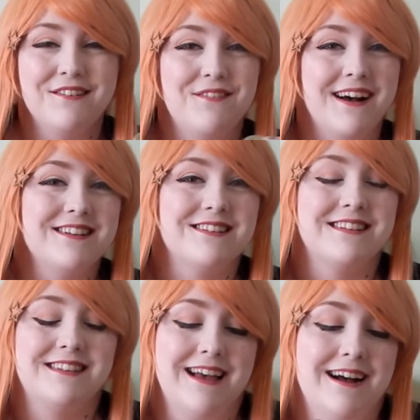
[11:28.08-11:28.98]
That
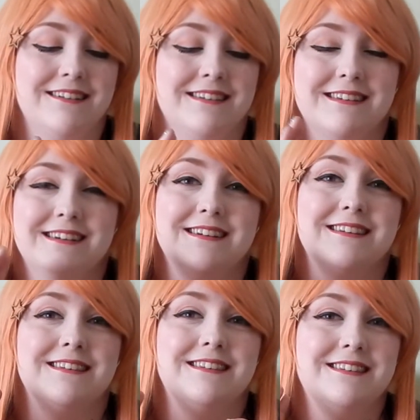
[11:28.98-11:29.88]
just sounds
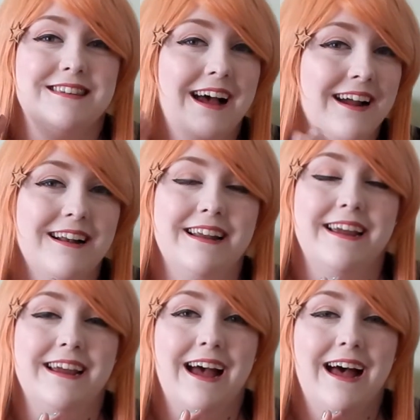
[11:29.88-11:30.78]

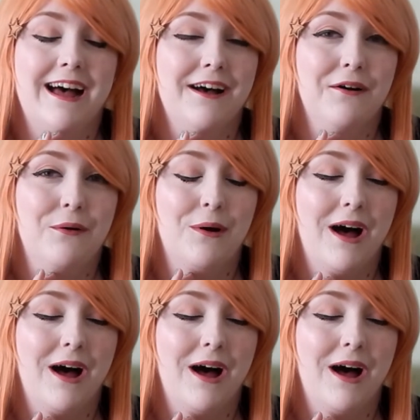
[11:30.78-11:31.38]
exactly how